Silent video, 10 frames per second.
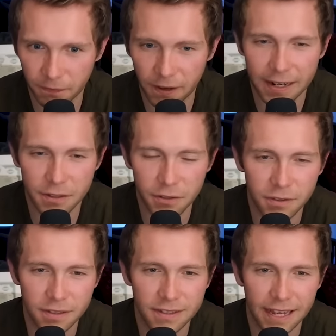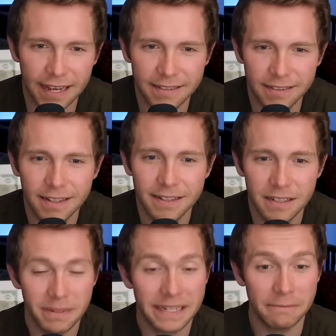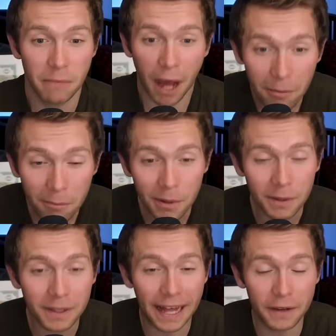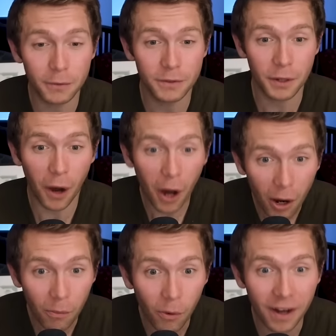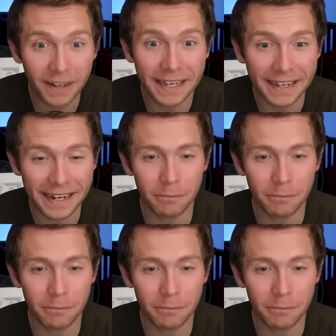financial success to be humble and also hardworking and